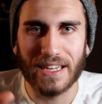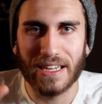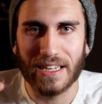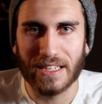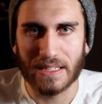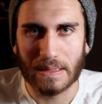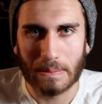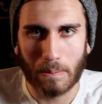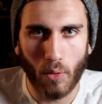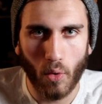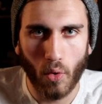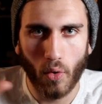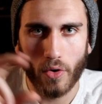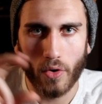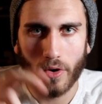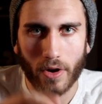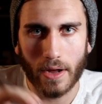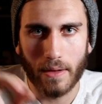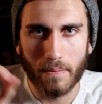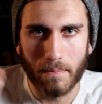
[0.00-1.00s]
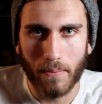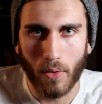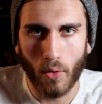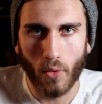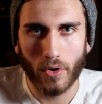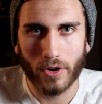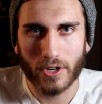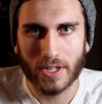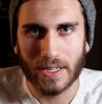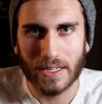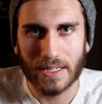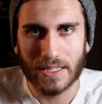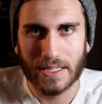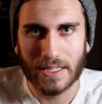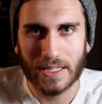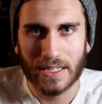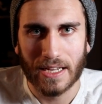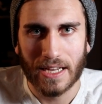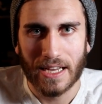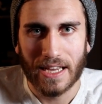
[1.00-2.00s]
is more important
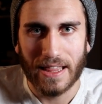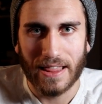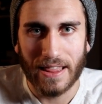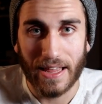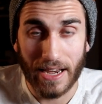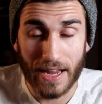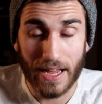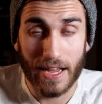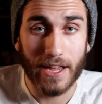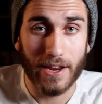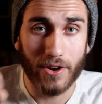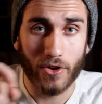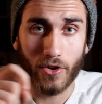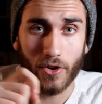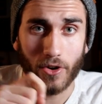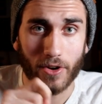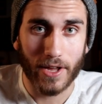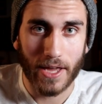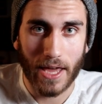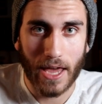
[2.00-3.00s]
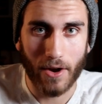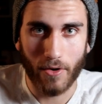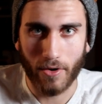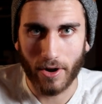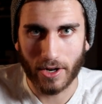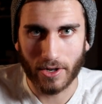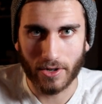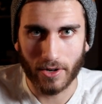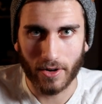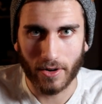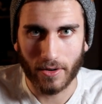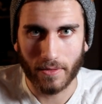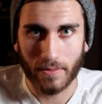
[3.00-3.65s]
than inner character.